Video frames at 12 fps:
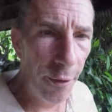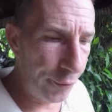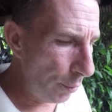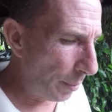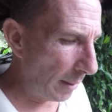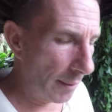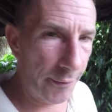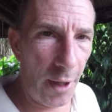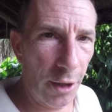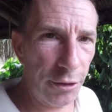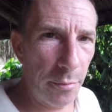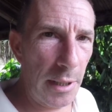few people have
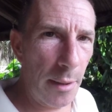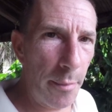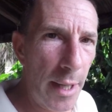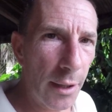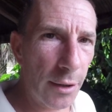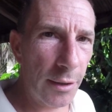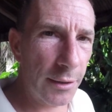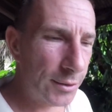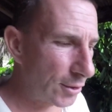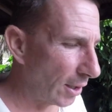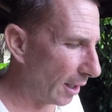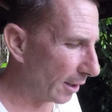asked me about
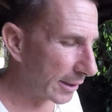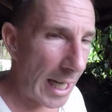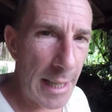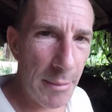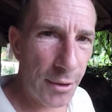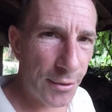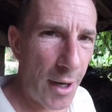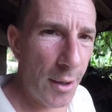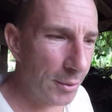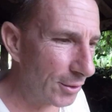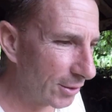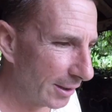Game of
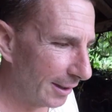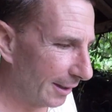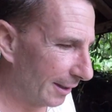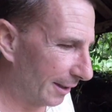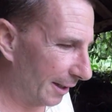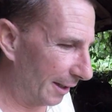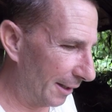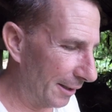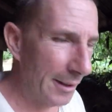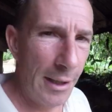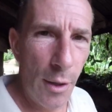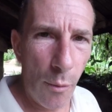Thrones.
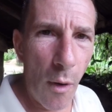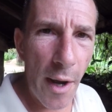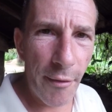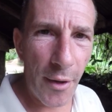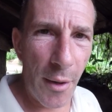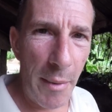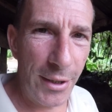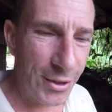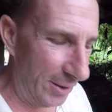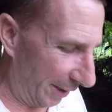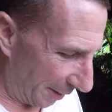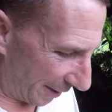Why haven't I
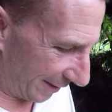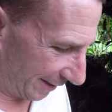mentioned it?